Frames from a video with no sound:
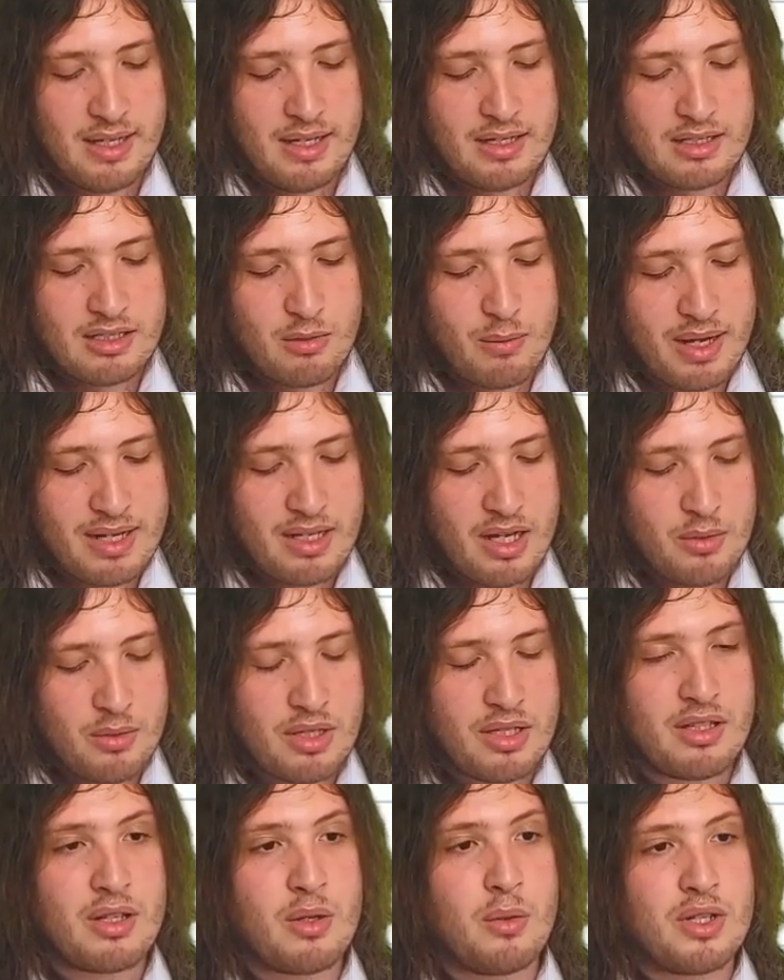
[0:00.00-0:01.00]
So I know that
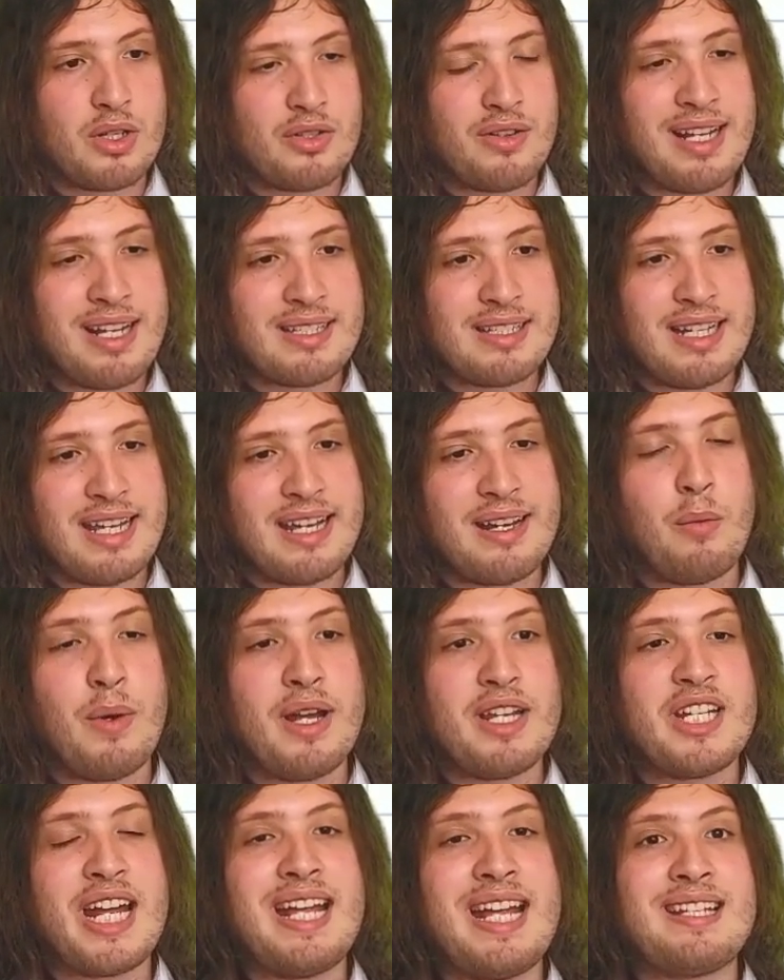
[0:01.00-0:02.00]
the quadratic
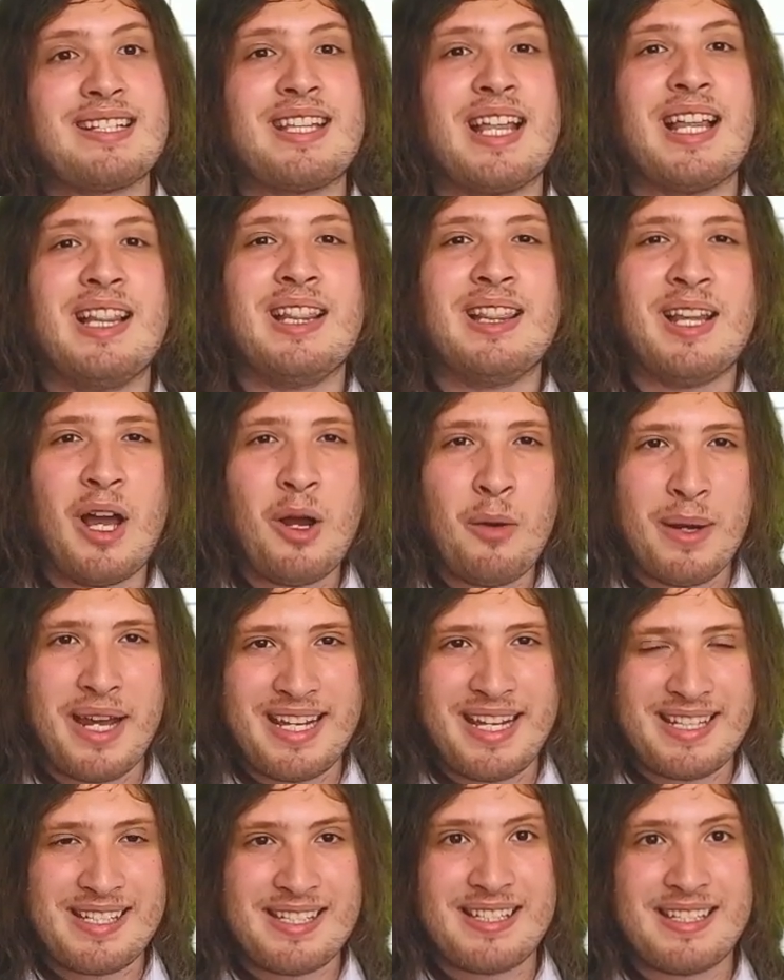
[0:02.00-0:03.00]
which has the
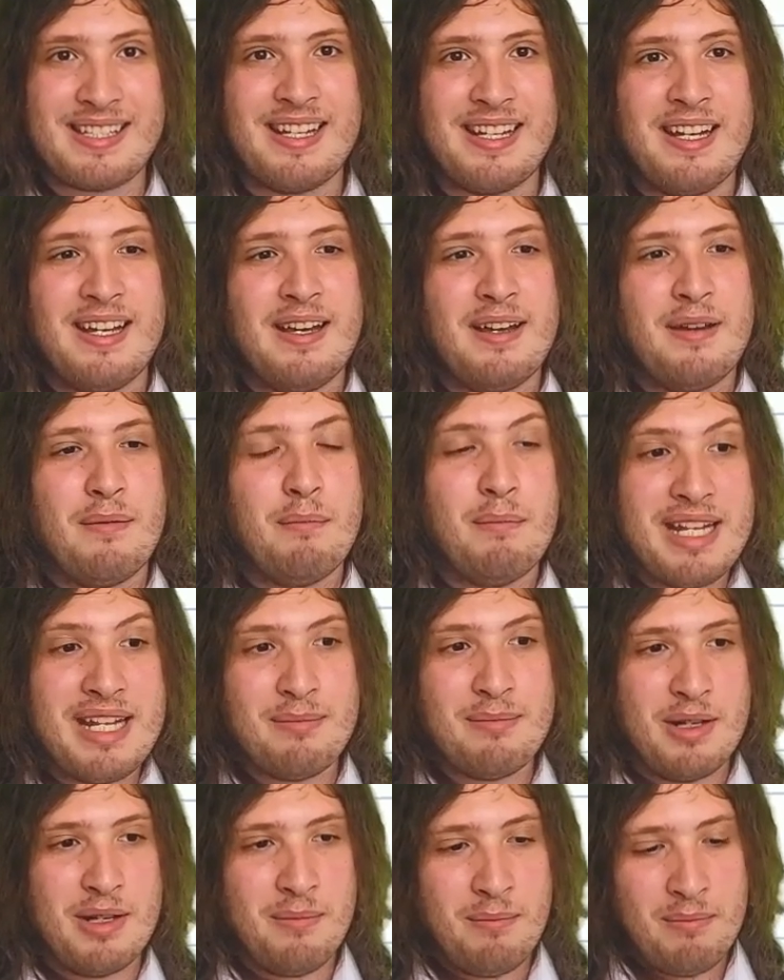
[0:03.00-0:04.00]
lowest
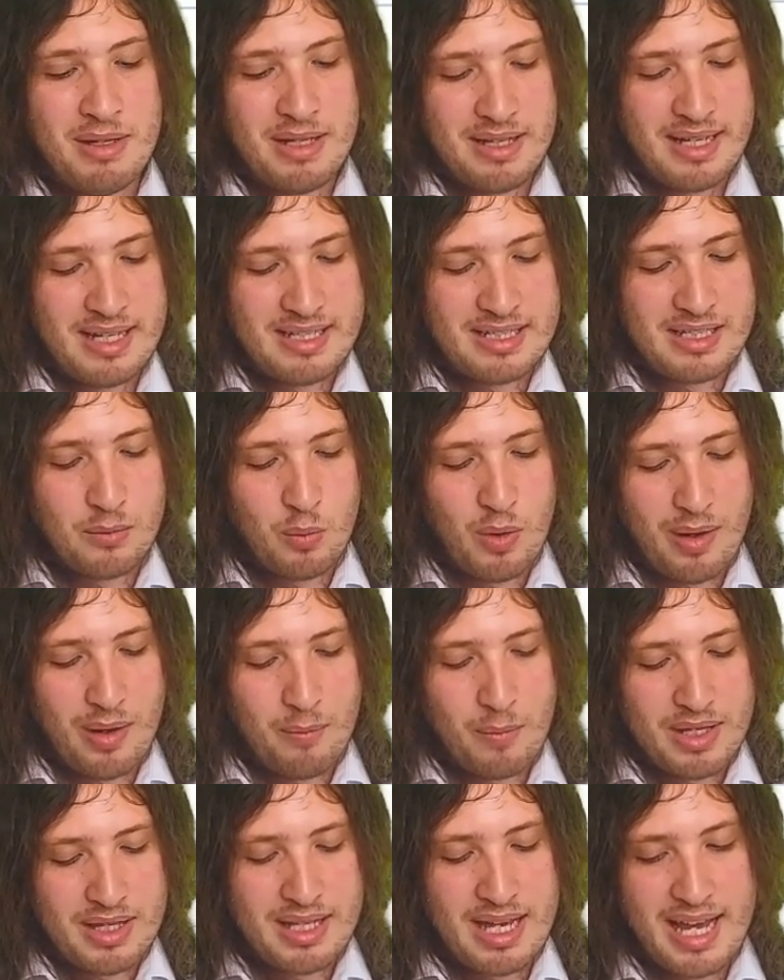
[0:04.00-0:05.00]
minimum is the one
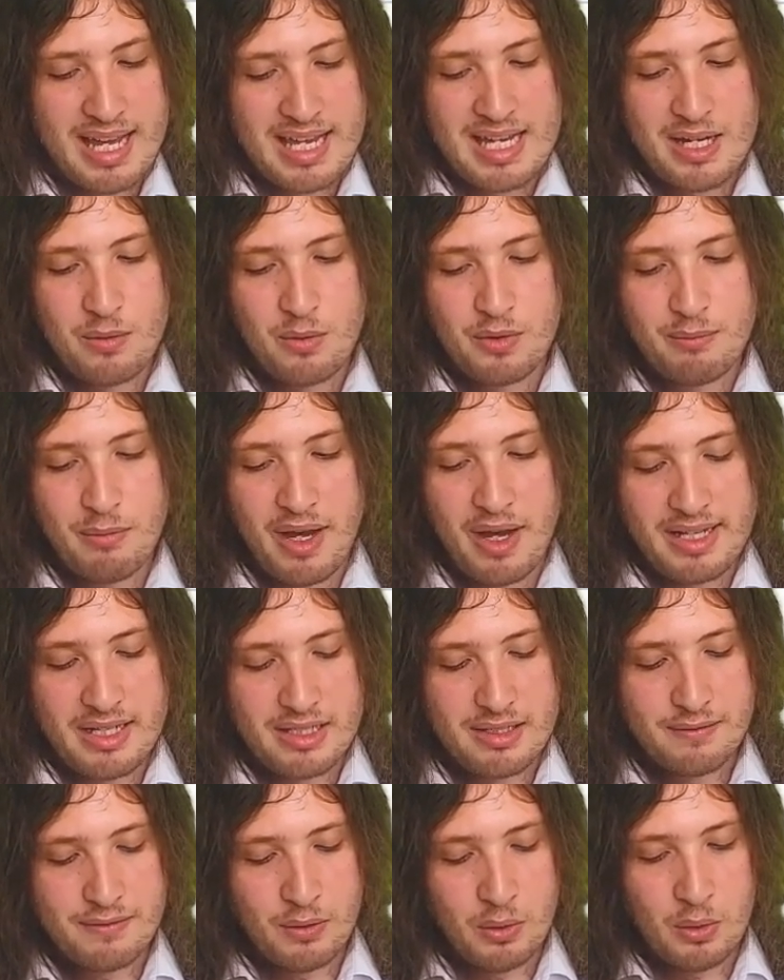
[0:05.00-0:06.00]
with k equals
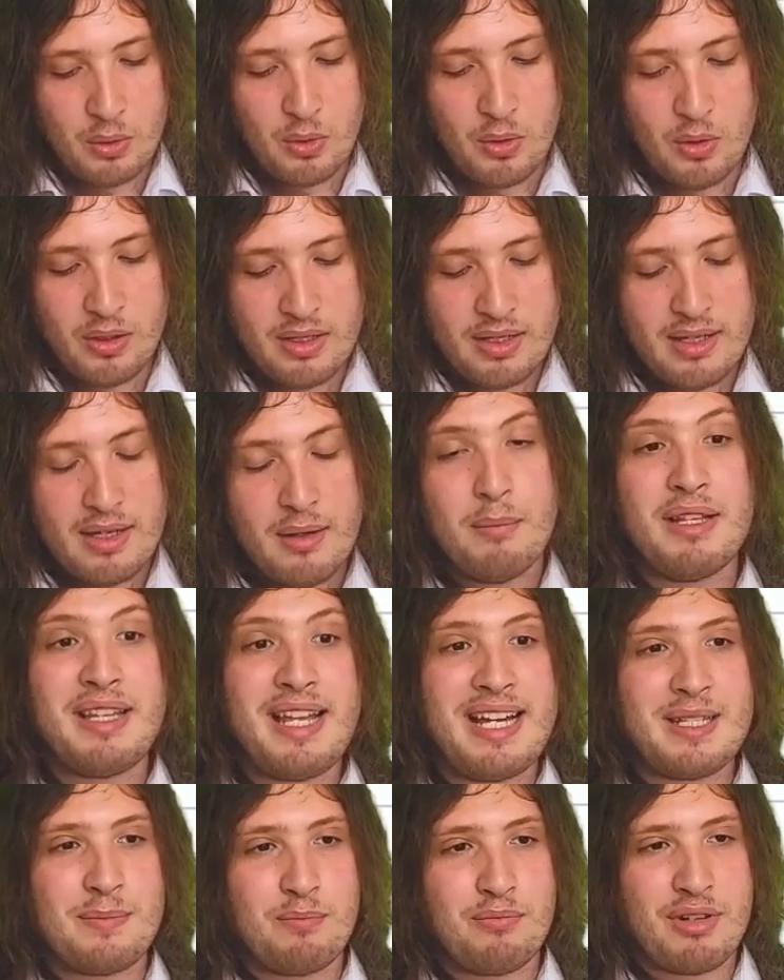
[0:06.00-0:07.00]
minus 4, but
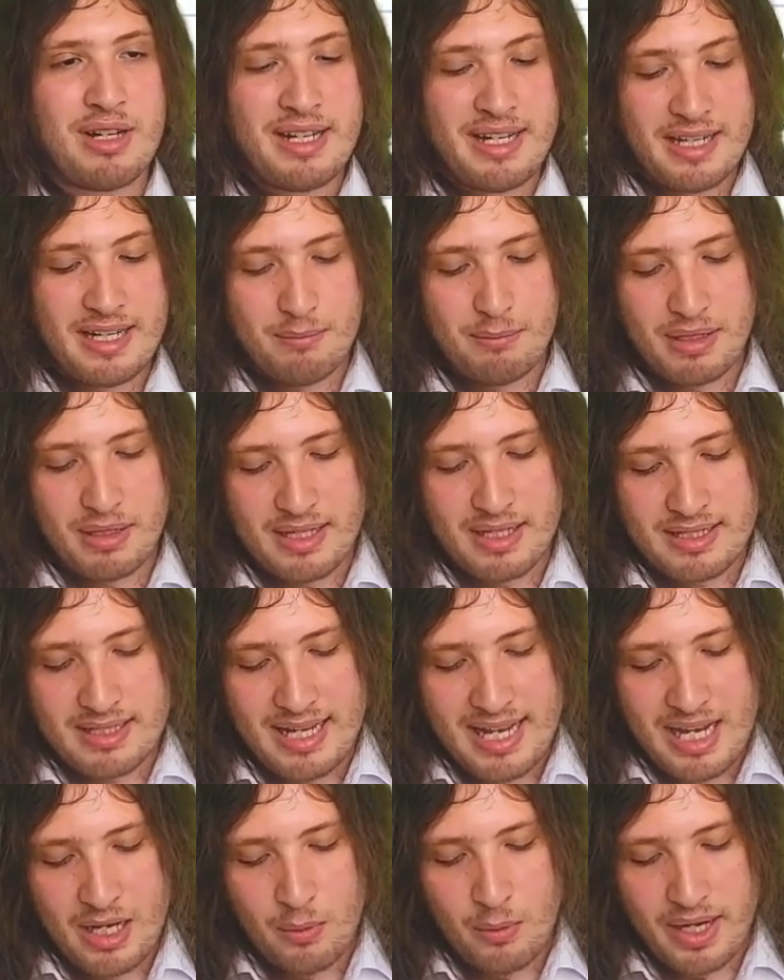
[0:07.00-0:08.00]
that's brilliant because
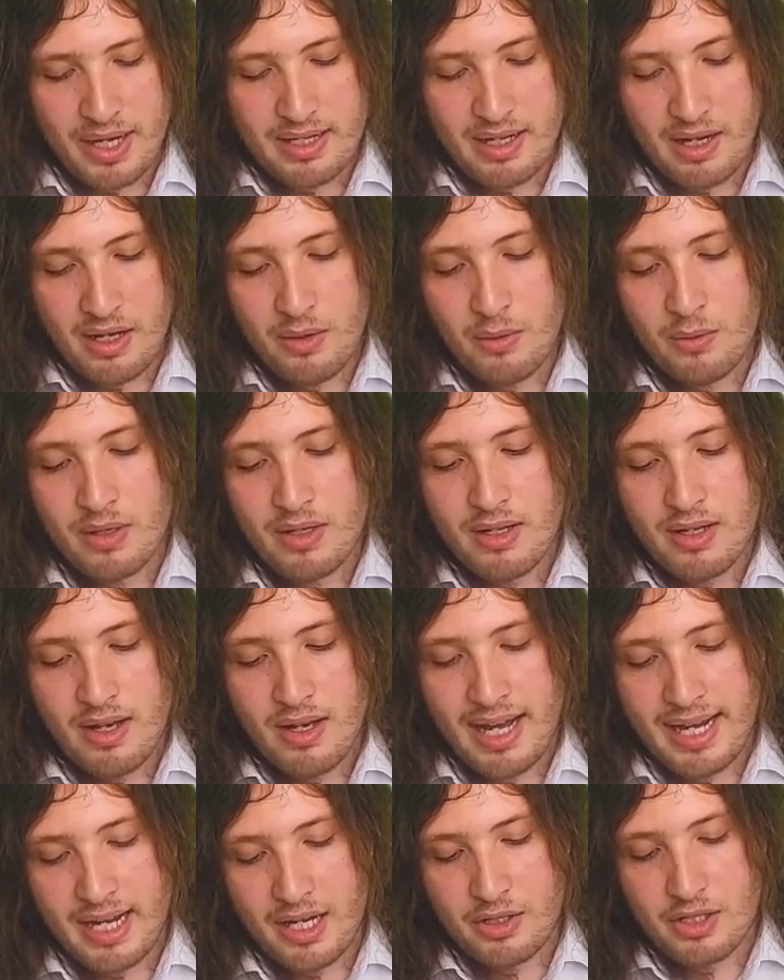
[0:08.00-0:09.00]
now I know
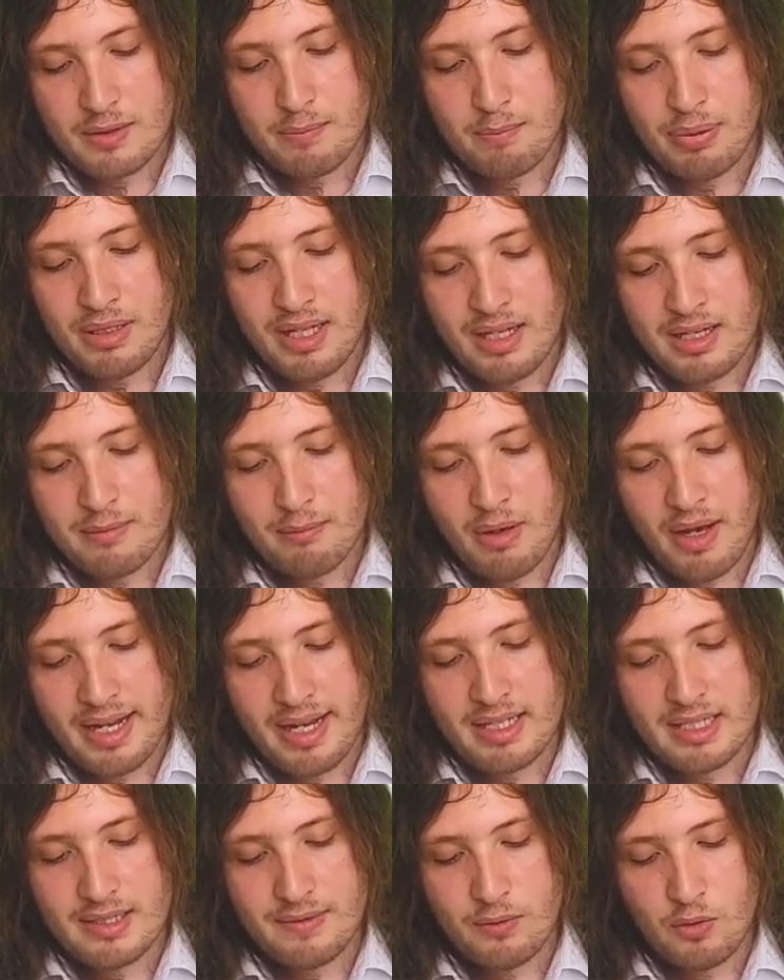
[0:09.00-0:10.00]
I can just plug
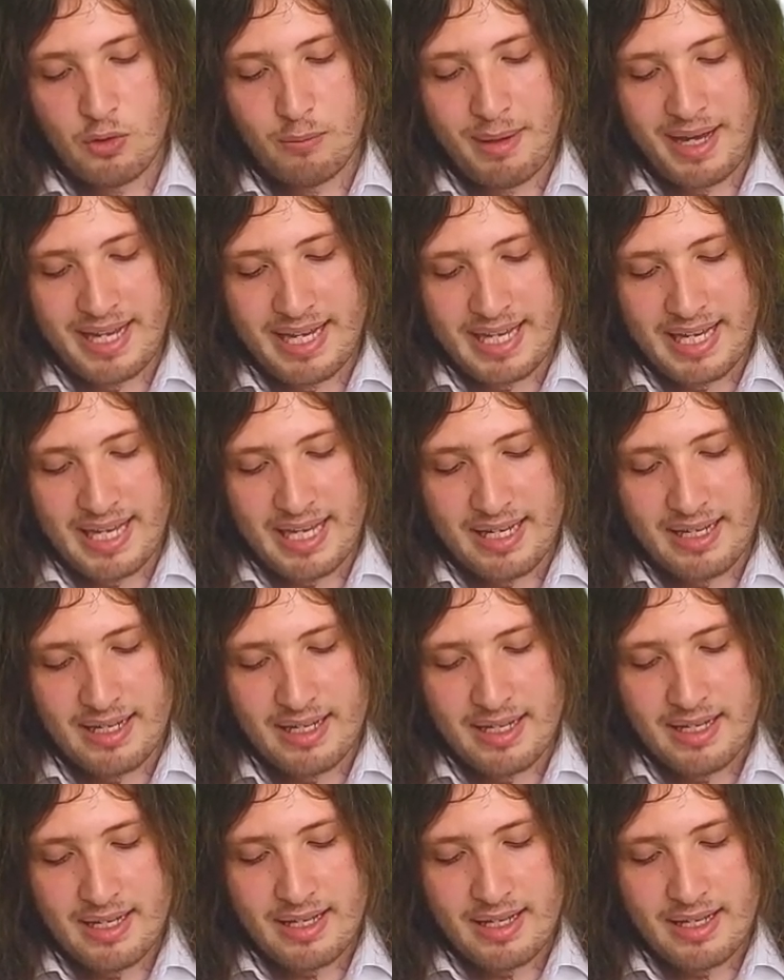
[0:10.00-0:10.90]
minus 4 back in.